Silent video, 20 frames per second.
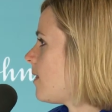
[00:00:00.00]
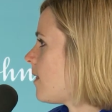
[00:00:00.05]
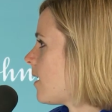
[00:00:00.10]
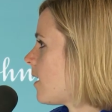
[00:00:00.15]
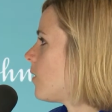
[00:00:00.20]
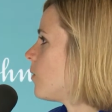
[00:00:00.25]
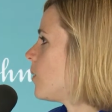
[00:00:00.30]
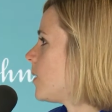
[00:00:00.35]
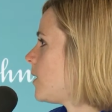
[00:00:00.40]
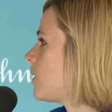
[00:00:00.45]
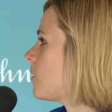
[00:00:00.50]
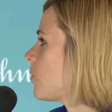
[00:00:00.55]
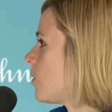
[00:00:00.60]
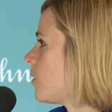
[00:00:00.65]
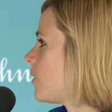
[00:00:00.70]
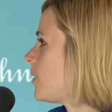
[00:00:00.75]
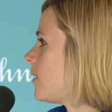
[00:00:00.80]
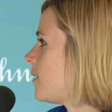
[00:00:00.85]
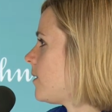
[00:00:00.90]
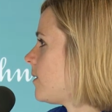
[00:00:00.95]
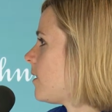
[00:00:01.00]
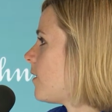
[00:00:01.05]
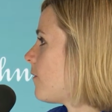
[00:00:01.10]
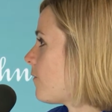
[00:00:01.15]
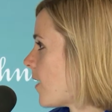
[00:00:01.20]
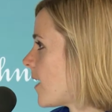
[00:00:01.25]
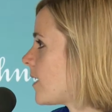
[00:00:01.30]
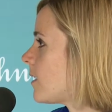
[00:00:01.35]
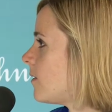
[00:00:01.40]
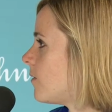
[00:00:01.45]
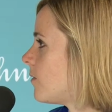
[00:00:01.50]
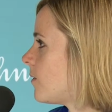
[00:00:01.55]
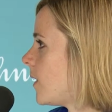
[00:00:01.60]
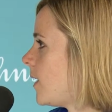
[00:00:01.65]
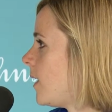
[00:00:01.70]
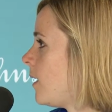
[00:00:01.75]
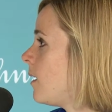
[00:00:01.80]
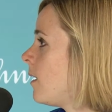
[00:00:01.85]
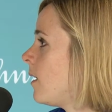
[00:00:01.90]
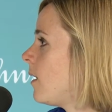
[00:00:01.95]
their resources
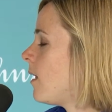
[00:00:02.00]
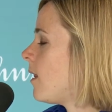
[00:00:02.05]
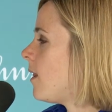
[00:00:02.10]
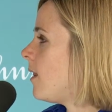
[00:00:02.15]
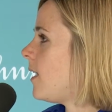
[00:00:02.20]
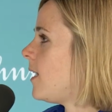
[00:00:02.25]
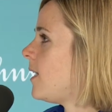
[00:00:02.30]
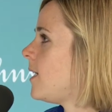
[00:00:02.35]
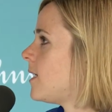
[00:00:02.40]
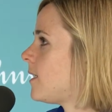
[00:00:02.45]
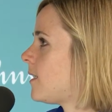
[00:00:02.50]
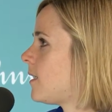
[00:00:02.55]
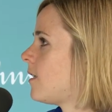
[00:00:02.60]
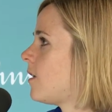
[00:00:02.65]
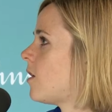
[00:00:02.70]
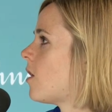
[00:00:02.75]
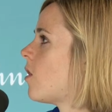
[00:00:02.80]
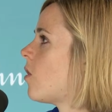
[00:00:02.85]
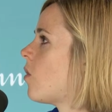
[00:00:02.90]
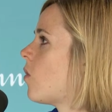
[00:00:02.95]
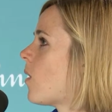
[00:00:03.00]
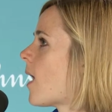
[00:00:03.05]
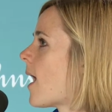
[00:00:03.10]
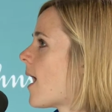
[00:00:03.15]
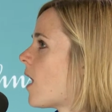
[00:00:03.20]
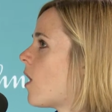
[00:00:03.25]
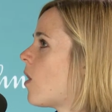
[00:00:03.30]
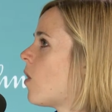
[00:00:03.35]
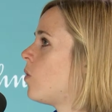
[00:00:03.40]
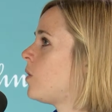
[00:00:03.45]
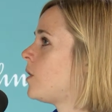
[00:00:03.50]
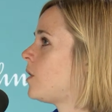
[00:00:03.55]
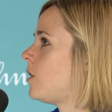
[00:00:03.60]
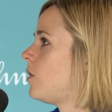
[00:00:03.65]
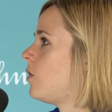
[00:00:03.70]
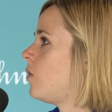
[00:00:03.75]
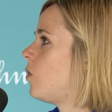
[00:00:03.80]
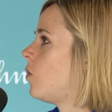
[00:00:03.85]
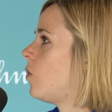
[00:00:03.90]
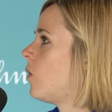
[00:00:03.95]
effectively. They need to know
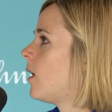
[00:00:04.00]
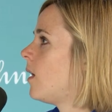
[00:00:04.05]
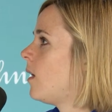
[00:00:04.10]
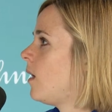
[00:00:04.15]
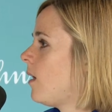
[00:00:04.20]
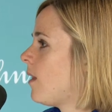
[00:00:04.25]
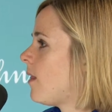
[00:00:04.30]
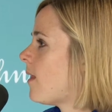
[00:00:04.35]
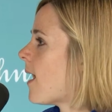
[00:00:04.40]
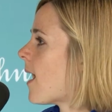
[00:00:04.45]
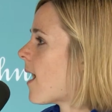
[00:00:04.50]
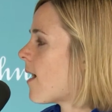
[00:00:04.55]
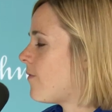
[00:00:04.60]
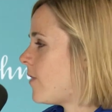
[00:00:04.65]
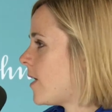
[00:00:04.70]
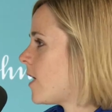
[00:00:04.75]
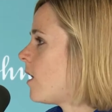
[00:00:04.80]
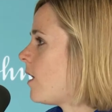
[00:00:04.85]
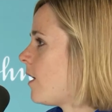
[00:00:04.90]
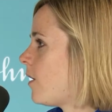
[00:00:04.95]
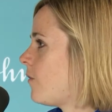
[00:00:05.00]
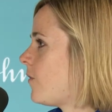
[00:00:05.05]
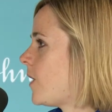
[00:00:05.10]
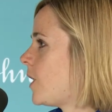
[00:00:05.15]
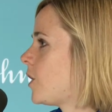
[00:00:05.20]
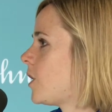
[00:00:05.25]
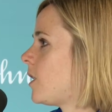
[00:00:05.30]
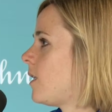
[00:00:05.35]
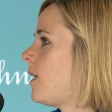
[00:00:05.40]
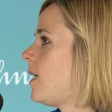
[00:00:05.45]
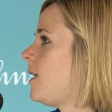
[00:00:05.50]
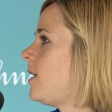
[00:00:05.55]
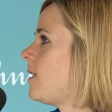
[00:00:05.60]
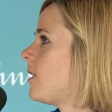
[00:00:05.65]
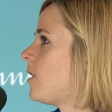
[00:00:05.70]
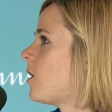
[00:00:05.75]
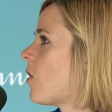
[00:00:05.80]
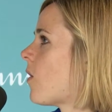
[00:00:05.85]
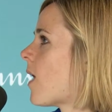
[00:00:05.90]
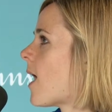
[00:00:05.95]
they have their intervention, they need
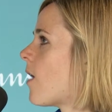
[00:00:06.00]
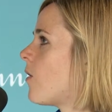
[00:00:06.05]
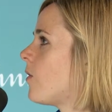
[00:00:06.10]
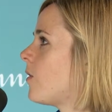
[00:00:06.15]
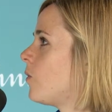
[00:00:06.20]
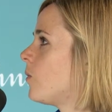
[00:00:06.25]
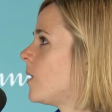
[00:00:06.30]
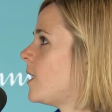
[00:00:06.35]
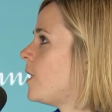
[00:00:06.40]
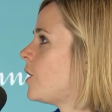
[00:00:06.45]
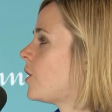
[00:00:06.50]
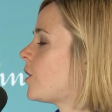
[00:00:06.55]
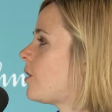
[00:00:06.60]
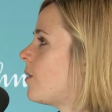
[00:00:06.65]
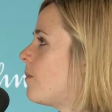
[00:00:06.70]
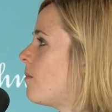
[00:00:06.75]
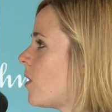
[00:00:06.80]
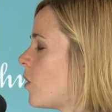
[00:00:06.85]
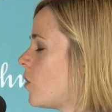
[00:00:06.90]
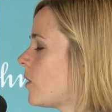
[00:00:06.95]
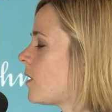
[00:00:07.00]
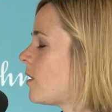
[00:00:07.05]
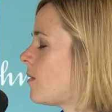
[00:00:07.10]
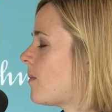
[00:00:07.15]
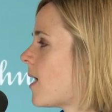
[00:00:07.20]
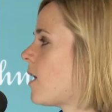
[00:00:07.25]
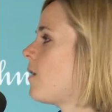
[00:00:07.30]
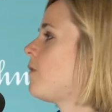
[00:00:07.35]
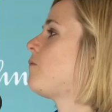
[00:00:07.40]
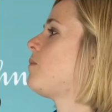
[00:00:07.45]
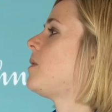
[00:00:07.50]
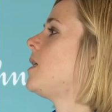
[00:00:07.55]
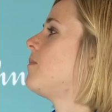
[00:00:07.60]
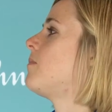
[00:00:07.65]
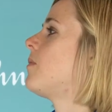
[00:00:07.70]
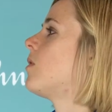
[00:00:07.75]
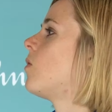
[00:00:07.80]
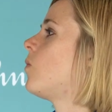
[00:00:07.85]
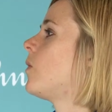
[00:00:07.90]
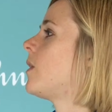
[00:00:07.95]
to know how to reach the most amount of
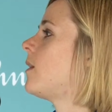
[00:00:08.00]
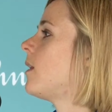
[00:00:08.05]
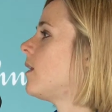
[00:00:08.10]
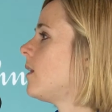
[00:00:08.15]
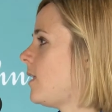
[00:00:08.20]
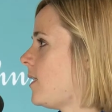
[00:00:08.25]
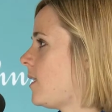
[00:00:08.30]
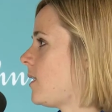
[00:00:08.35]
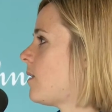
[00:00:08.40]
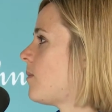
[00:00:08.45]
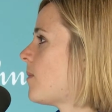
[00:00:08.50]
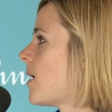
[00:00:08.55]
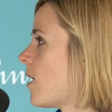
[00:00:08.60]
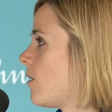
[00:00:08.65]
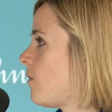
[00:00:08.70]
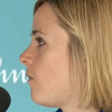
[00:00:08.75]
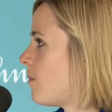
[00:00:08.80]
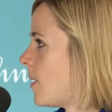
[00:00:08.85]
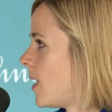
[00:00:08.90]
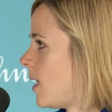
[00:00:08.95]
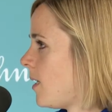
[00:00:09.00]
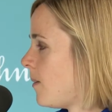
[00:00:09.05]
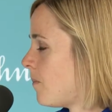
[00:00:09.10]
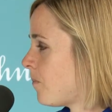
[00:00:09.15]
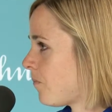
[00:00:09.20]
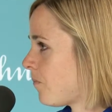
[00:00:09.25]
people with the least amount of money.